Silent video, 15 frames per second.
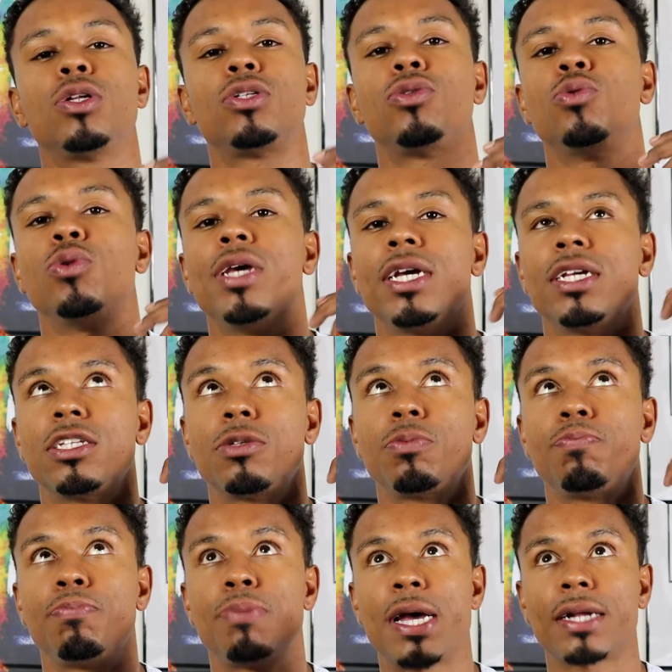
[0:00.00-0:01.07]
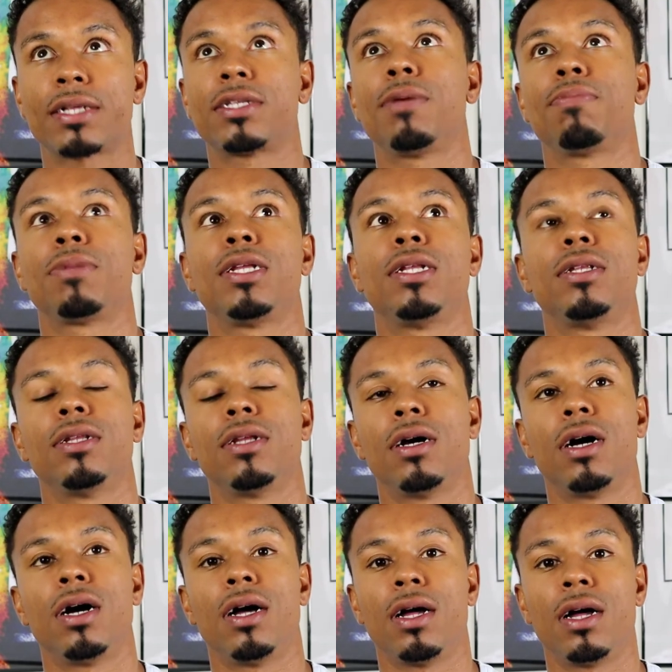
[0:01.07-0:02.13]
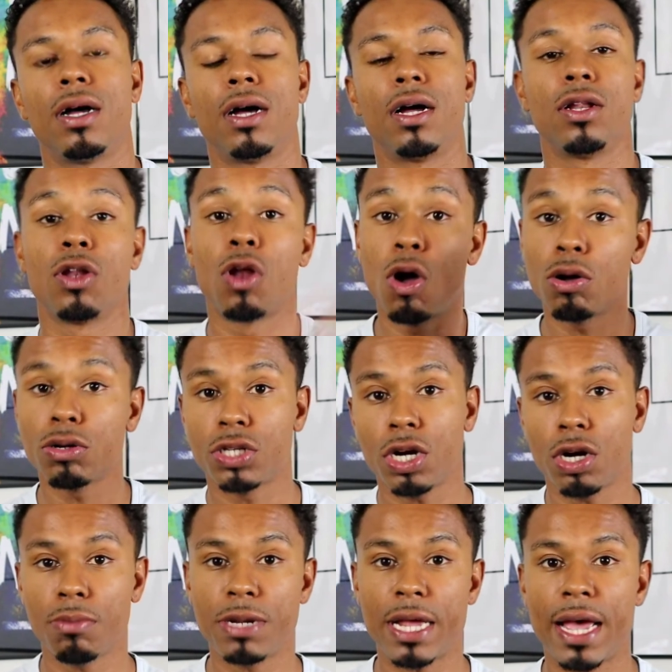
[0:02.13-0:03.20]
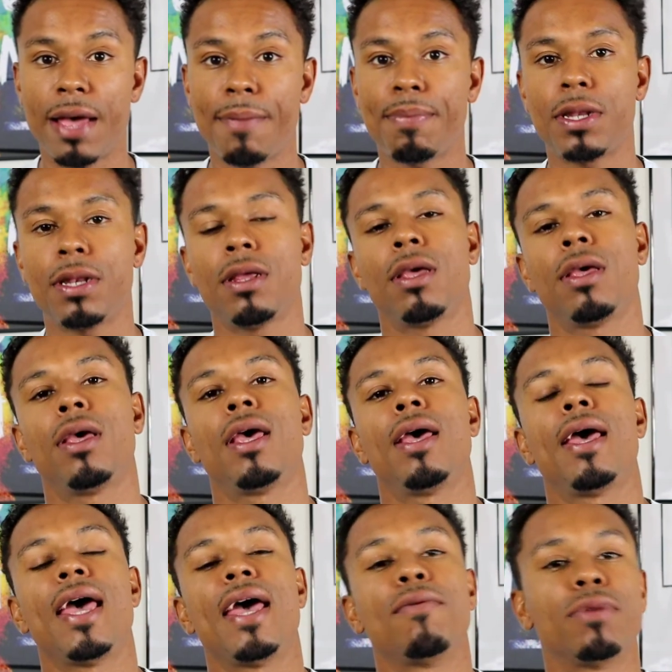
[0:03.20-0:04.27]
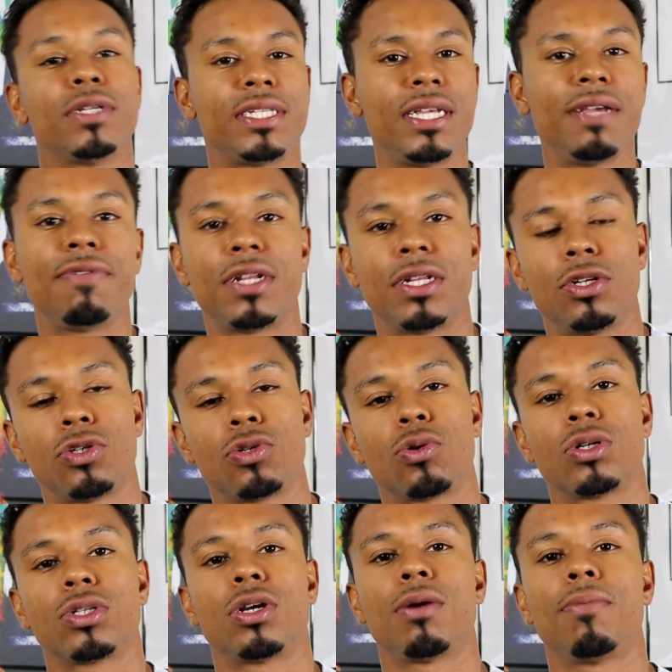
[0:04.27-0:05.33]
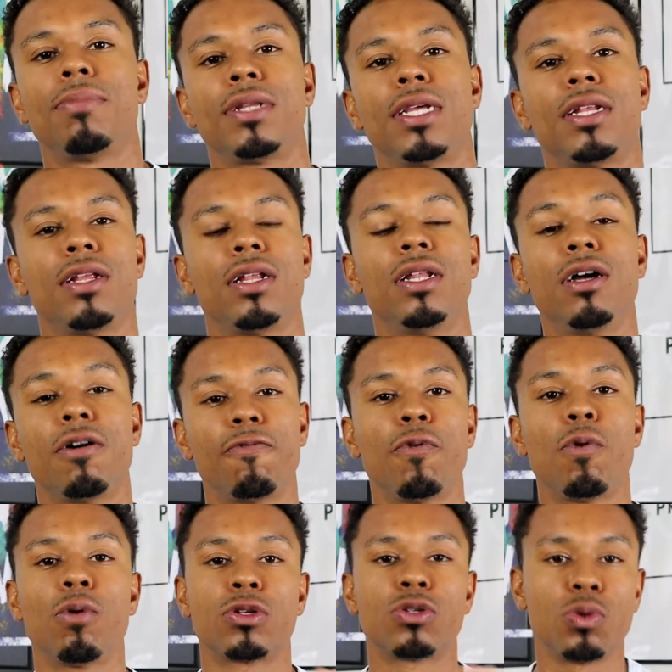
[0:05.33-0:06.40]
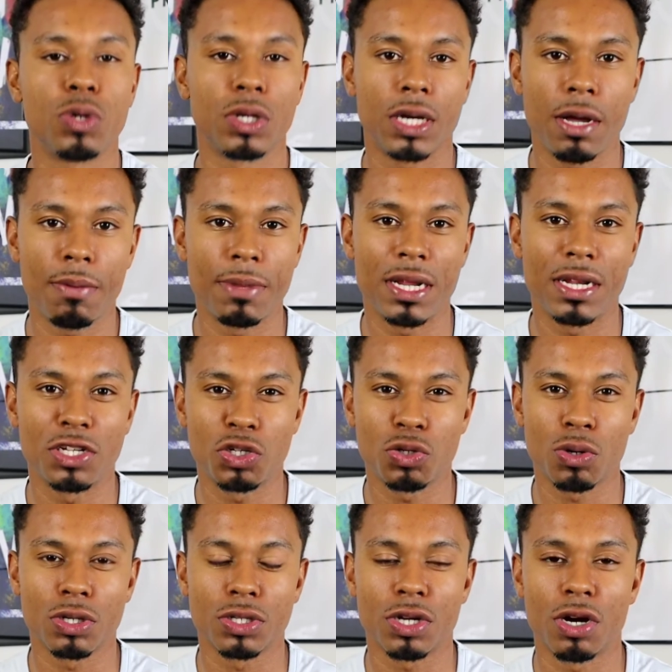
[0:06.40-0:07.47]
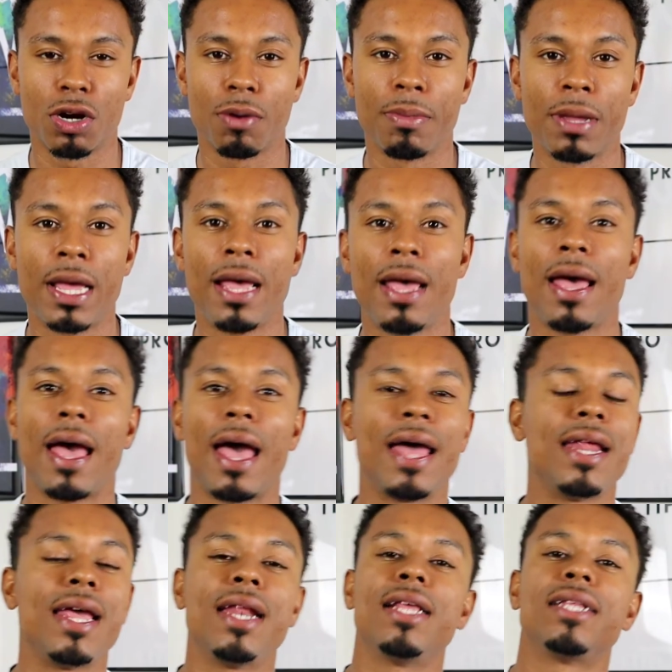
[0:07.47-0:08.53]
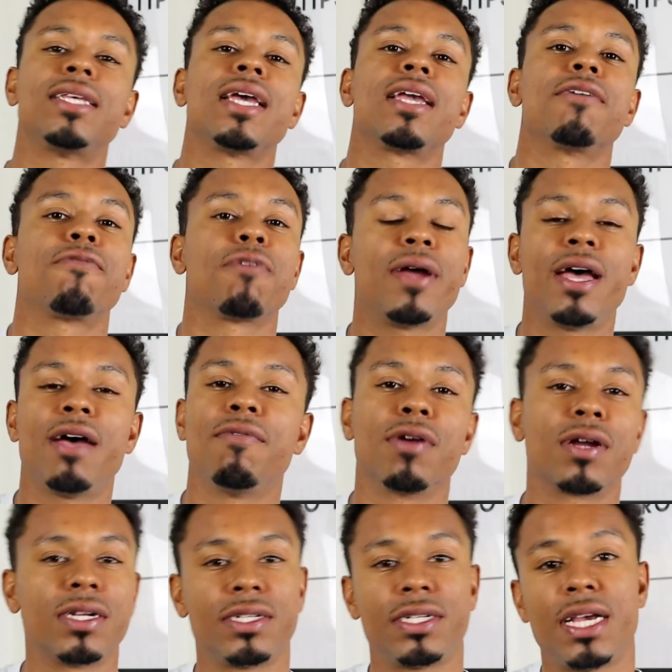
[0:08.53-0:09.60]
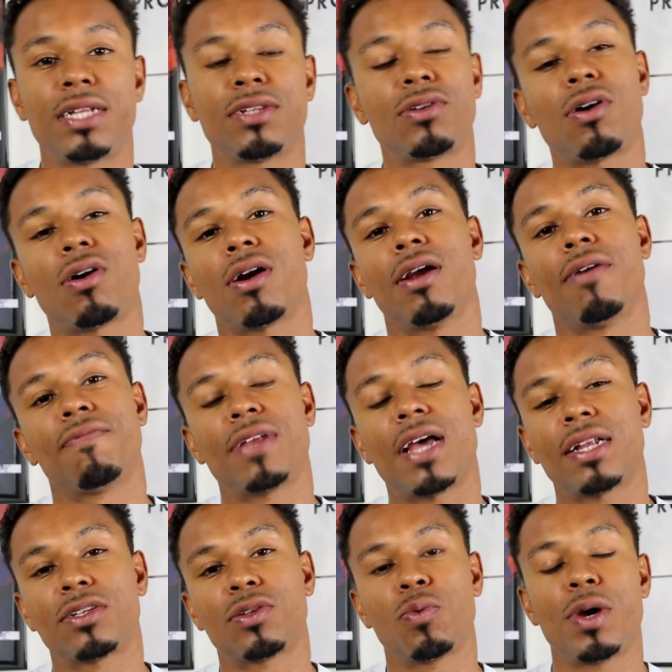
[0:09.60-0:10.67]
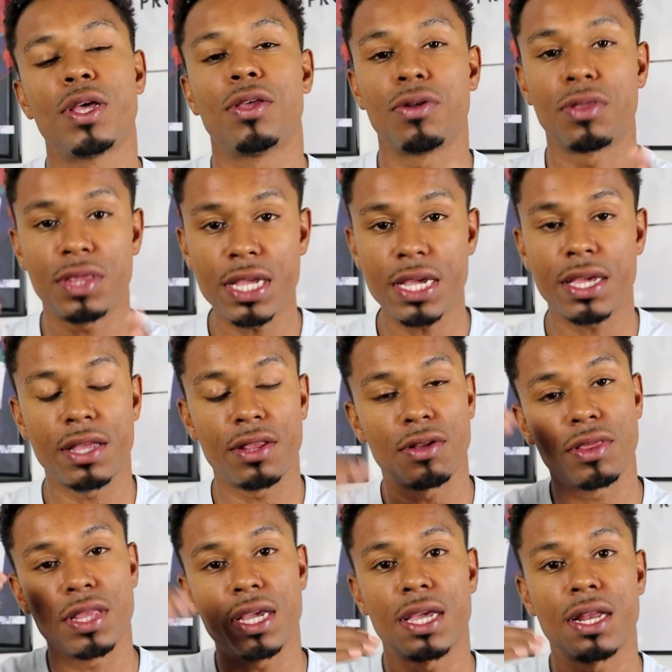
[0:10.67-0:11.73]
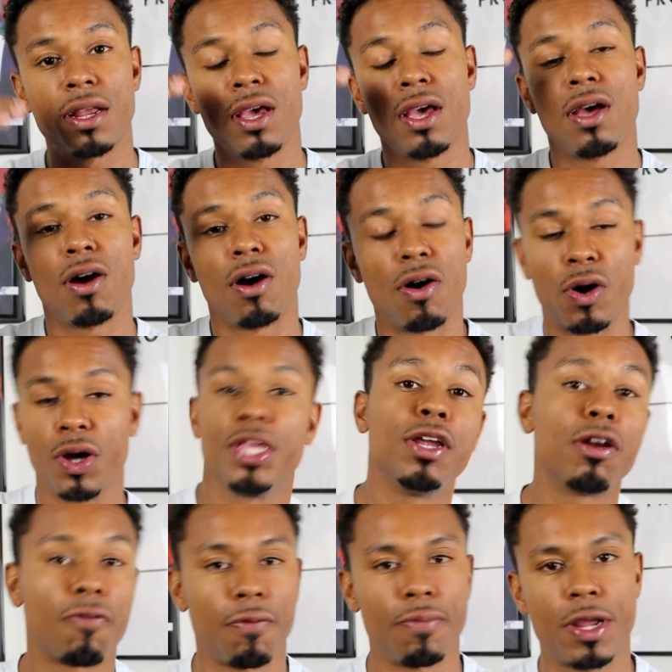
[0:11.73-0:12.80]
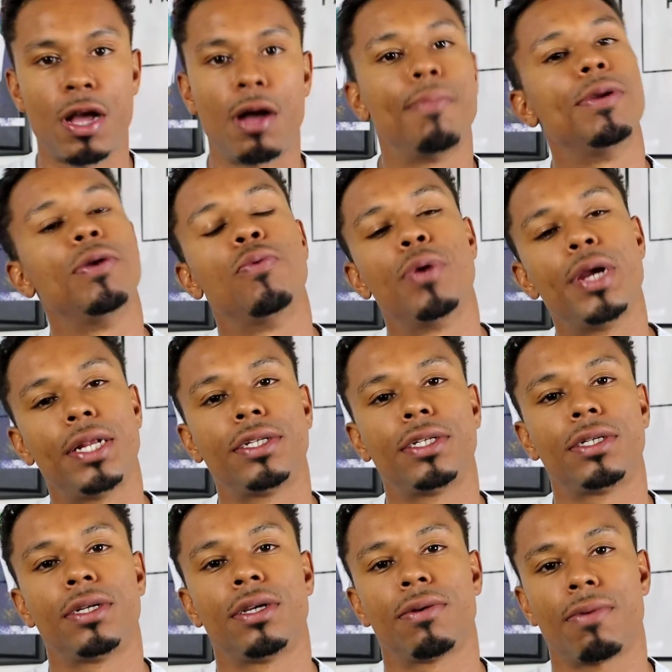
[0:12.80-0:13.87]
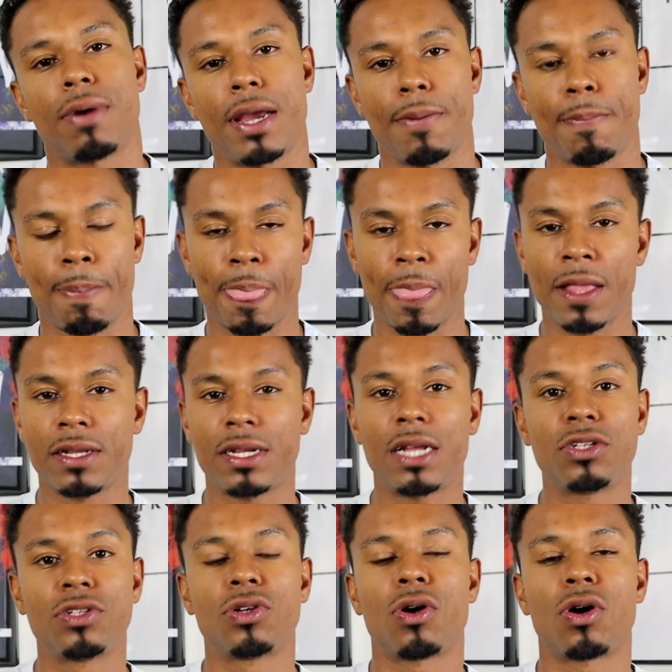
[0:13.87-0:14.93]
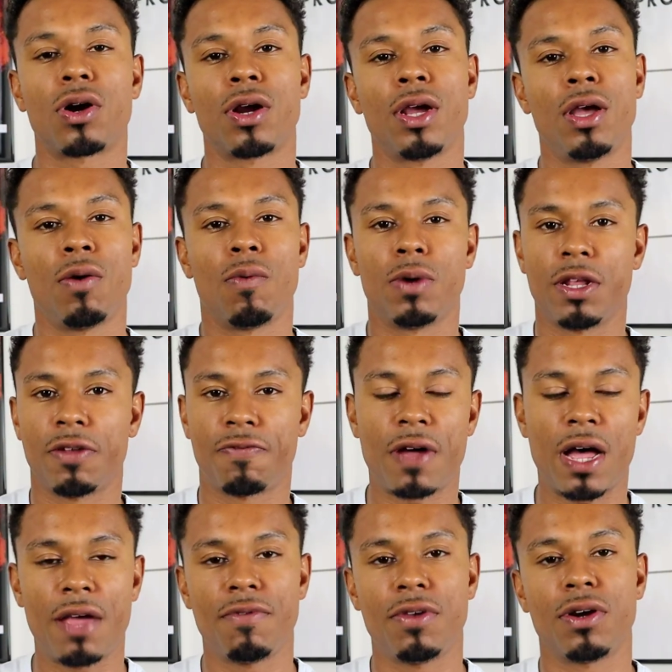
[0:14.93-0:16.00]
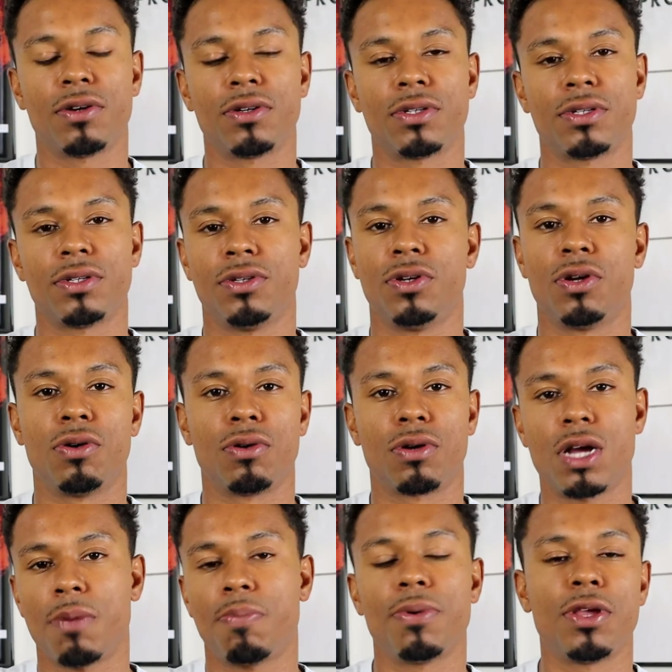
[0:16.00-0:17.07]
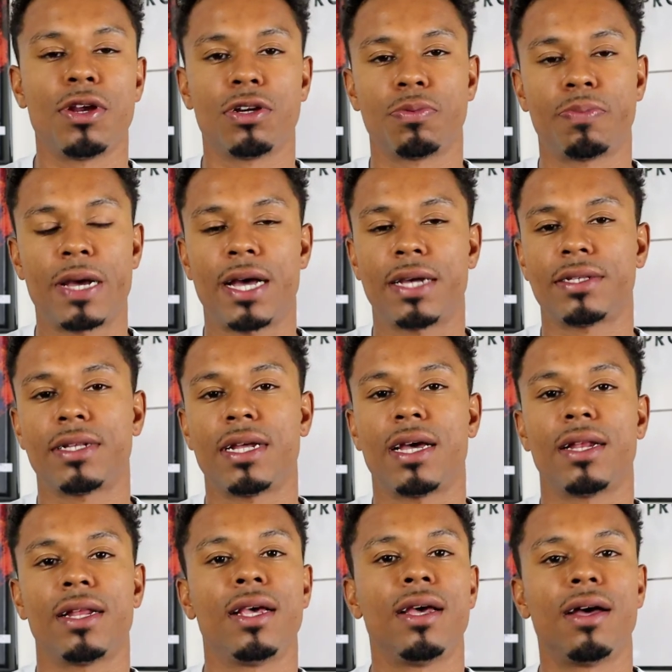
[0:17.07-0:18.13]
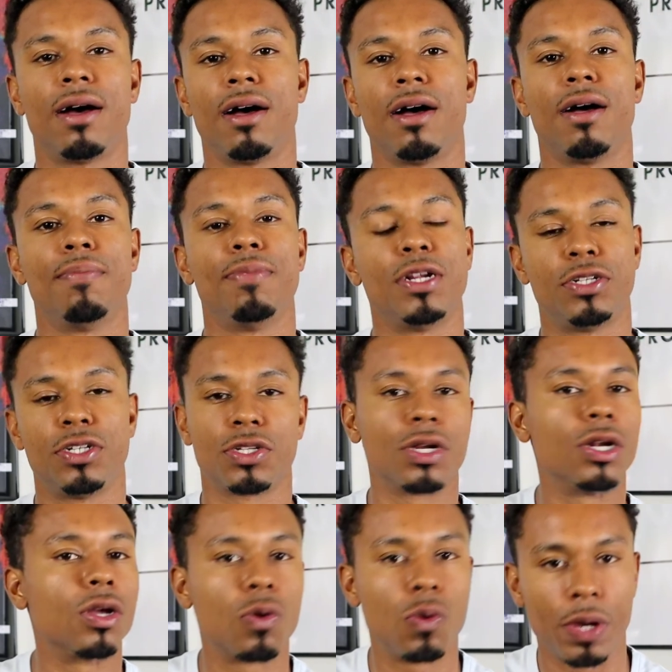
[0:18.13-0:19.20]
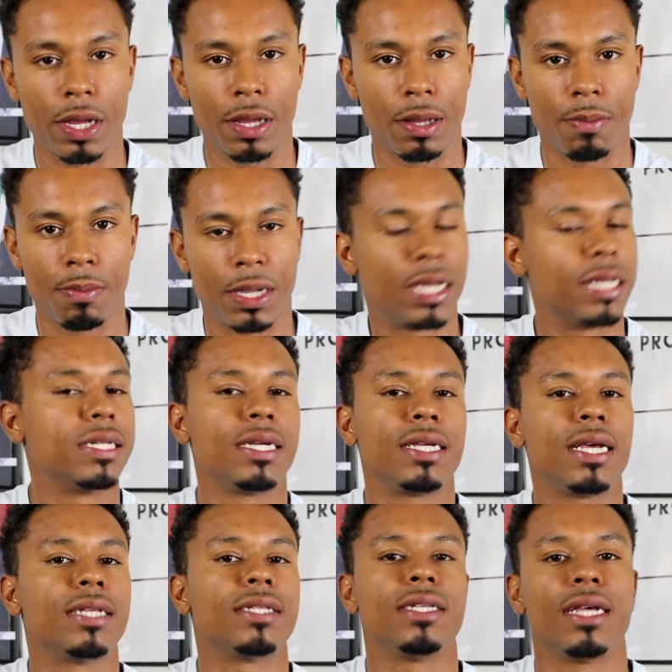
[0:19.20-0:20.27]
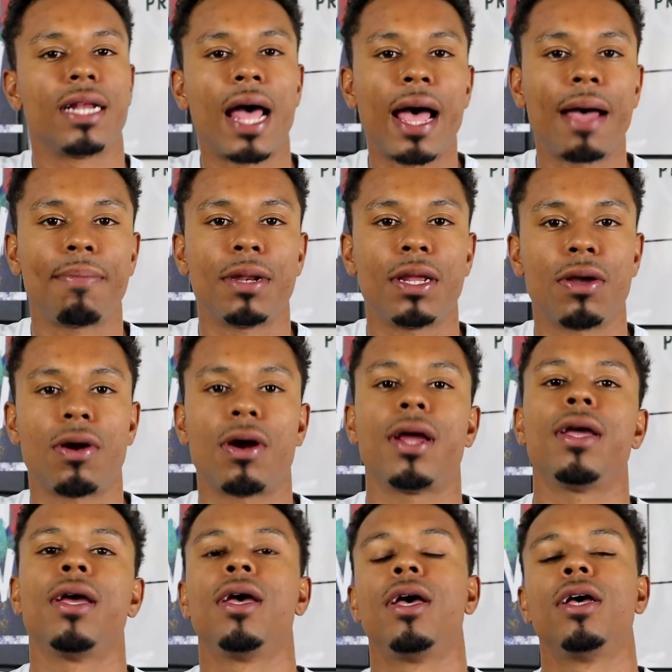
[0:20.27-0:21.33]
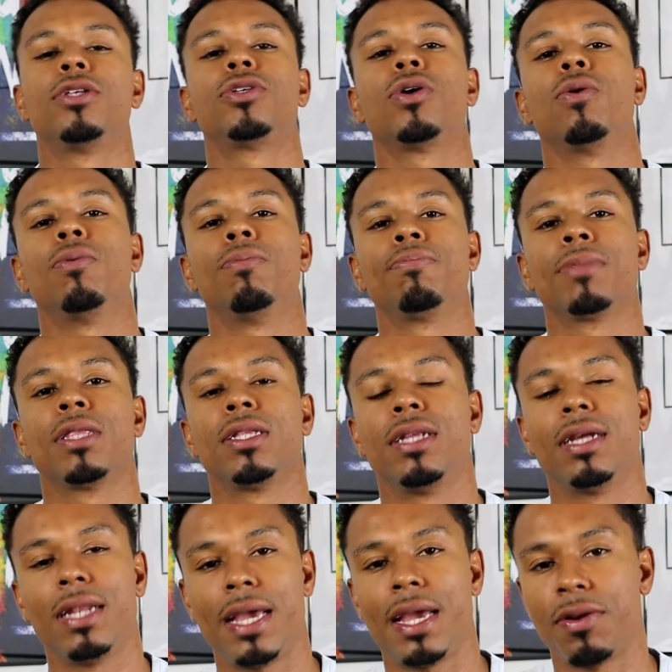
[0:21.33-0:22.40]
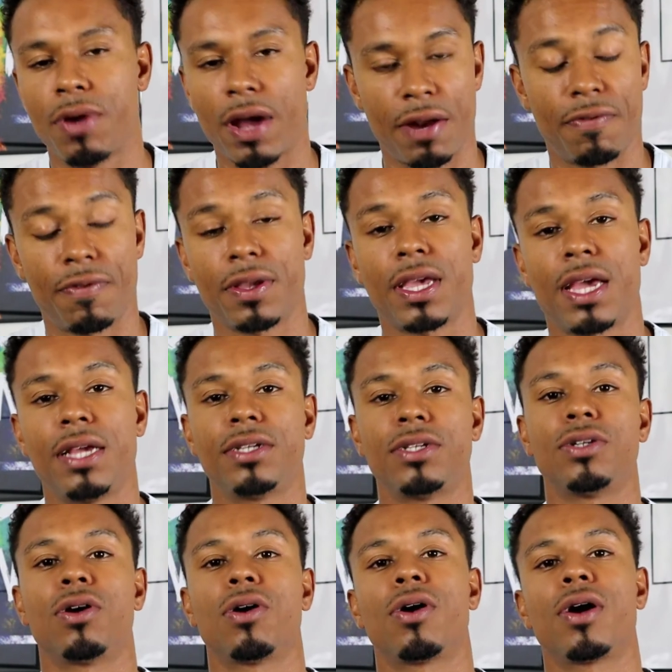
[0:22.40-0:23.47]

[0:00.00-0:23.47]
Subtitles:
to expect something long term to happen and receive it in the short term than to look forward to it coming in the short term and then it taking forever. Because chances are, if that's the way they're thinking, oh, a year from now I'll be rich, right? Chances are, when it's 5 years, you know, a couple years past that, they're just going to quit because they can't see it happening. All right. So delayed gratification. All